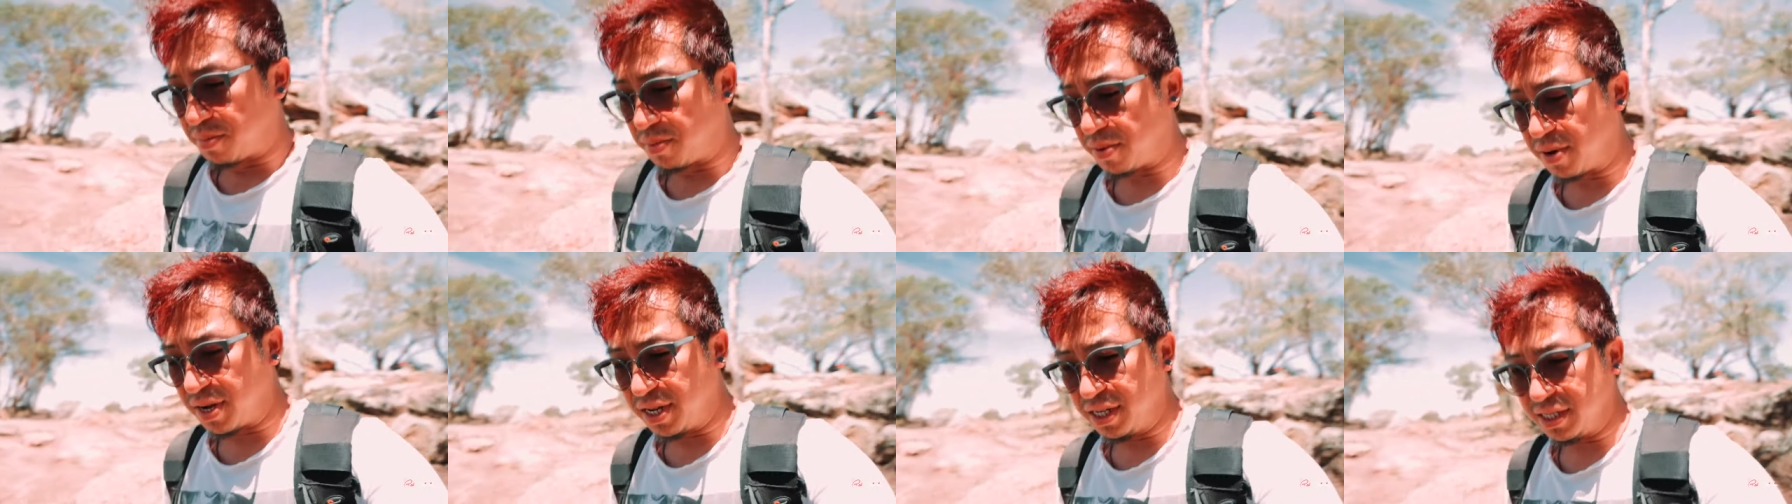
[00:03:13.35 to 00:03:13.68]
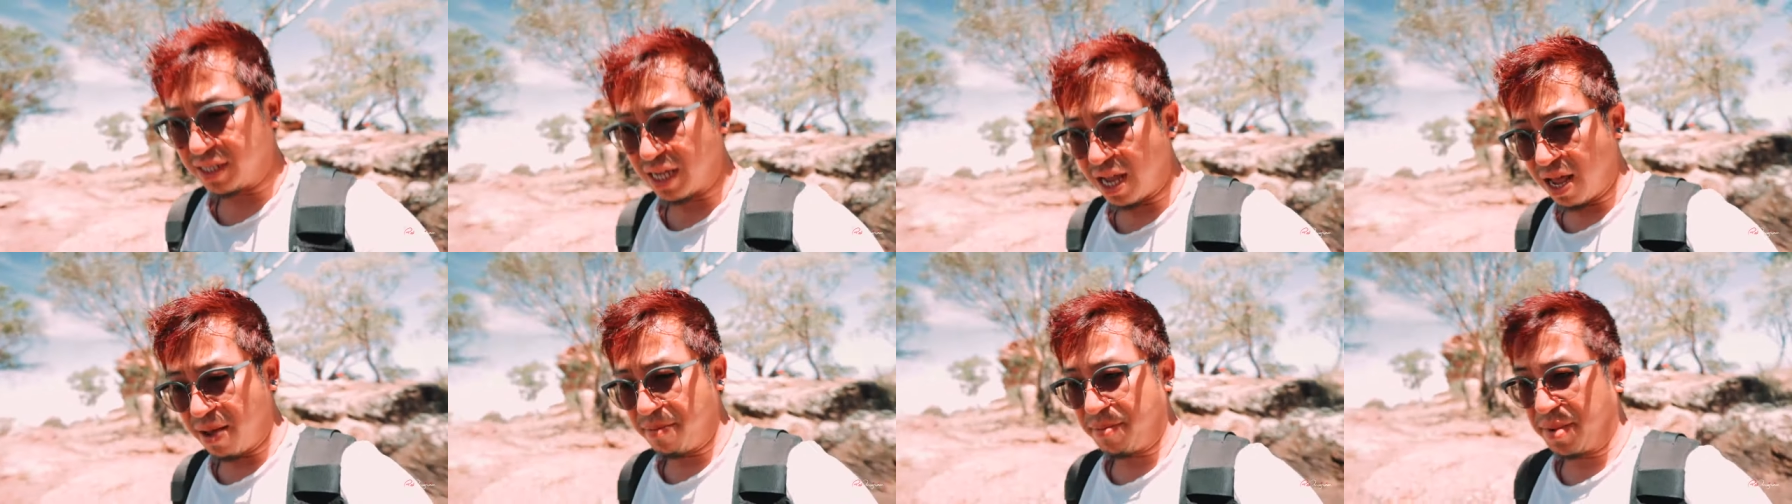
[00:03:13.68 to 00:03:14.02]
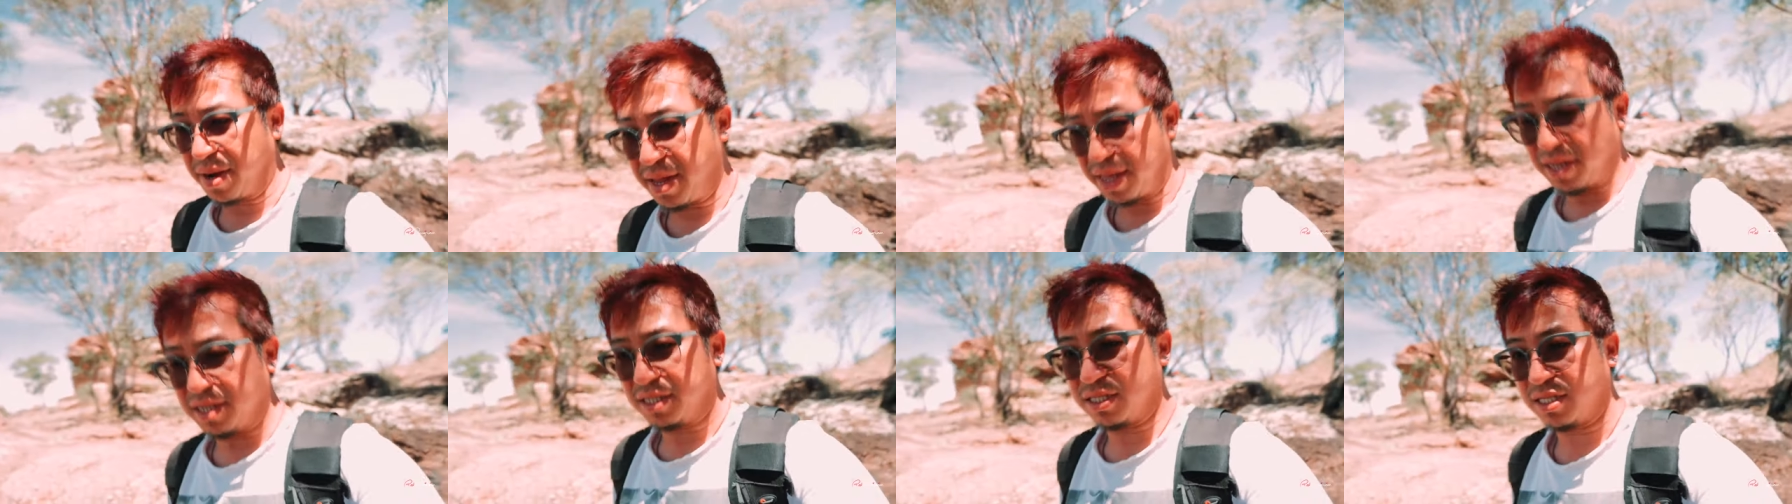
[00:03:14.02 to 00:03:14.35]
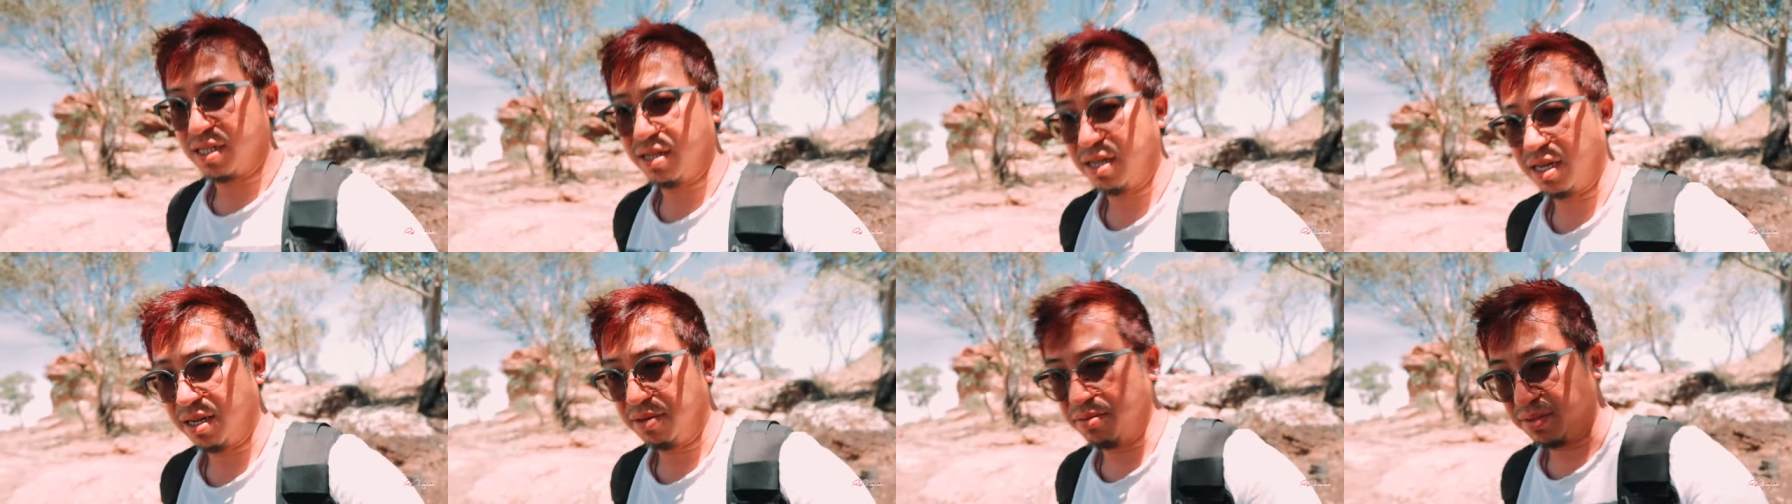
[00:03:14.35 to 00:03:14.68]
breeze happening
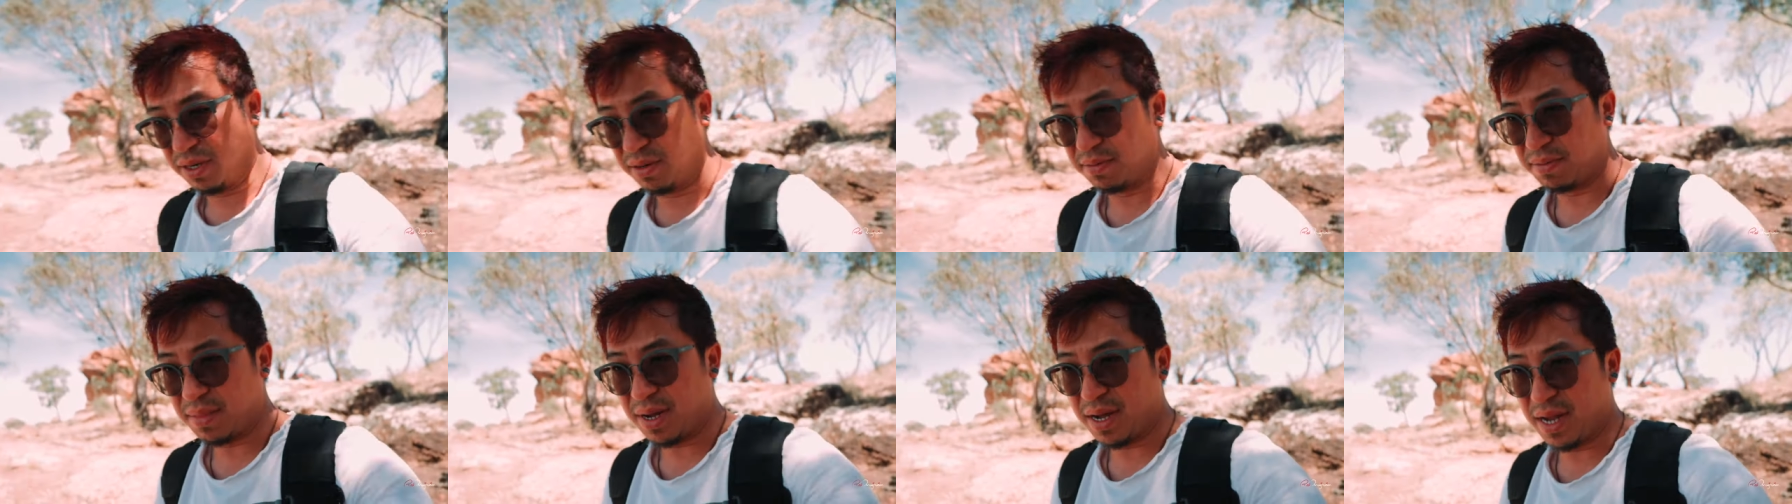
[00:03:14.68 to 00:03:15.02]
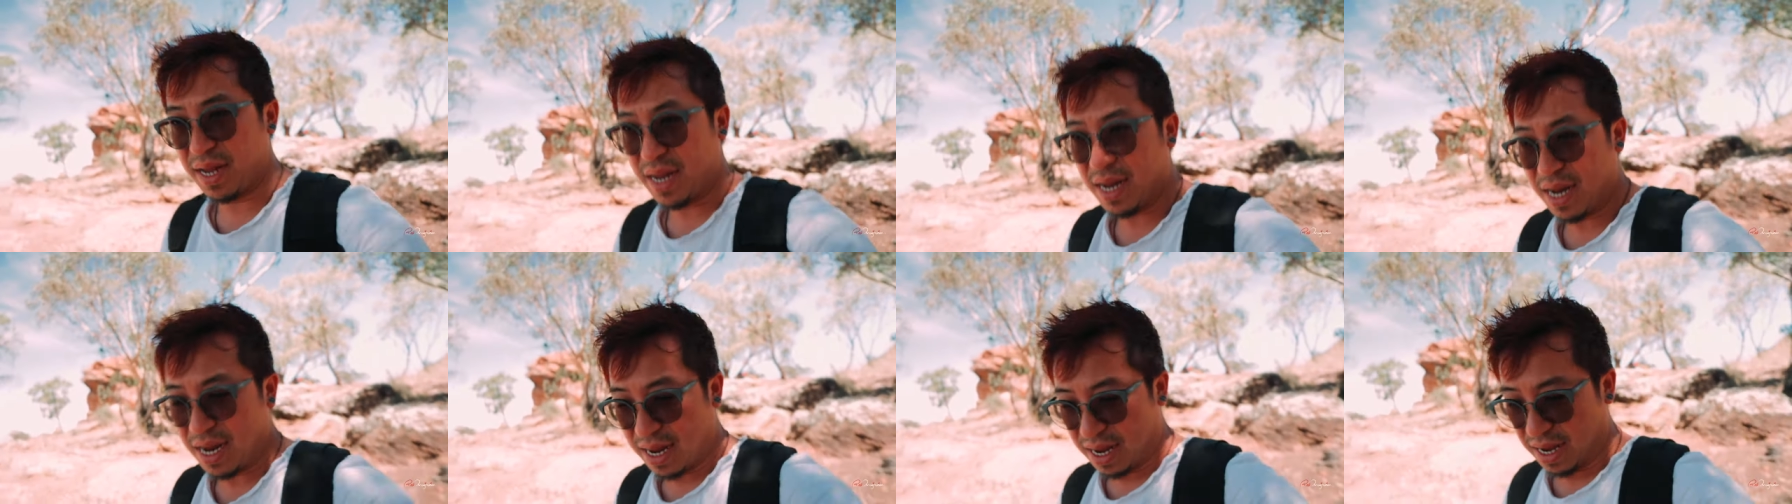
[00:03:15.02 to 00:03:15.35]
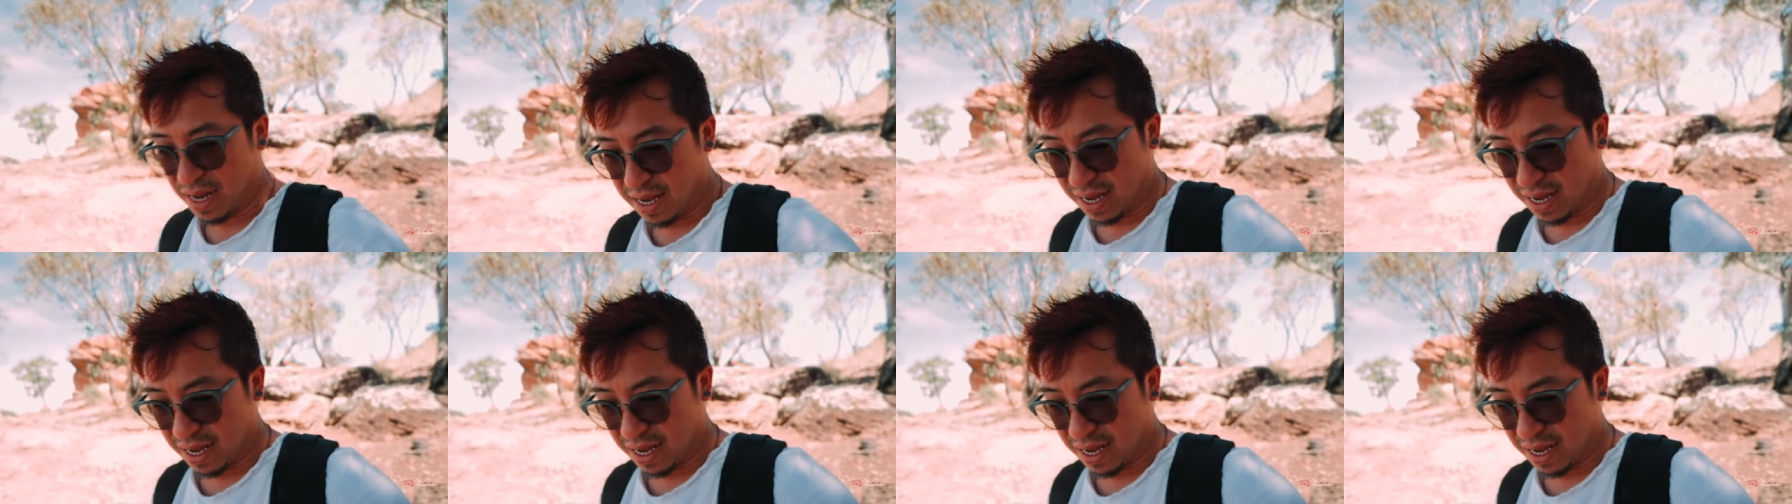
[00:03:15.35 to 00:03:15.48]
so I wouldn't mind